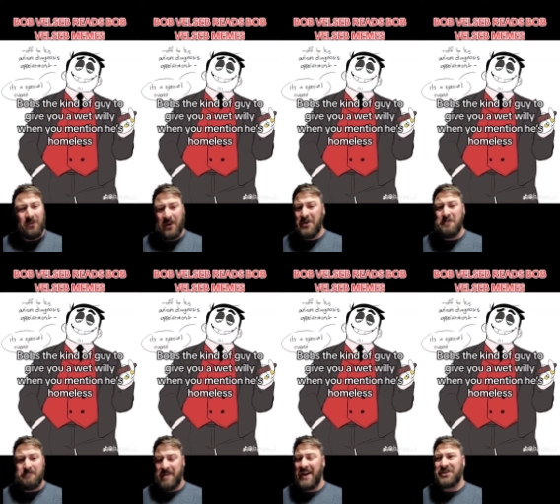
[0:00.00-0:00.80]
when you
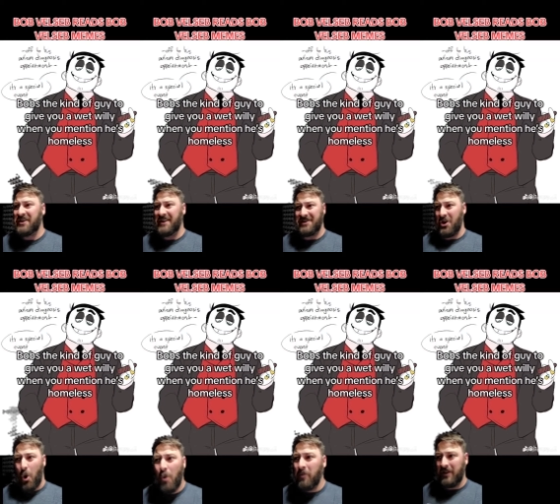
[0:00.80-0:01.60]
mention he's
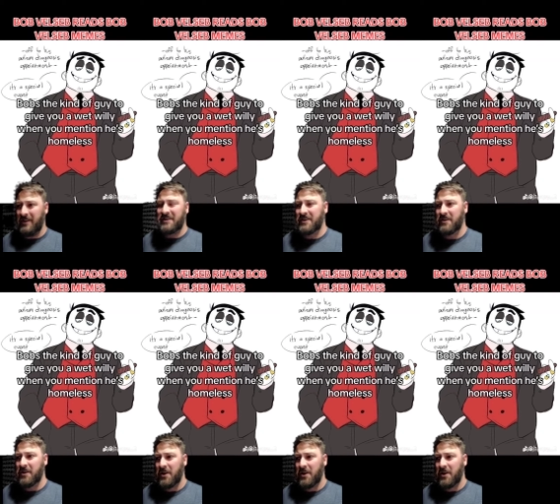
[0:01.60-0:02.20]
homeless.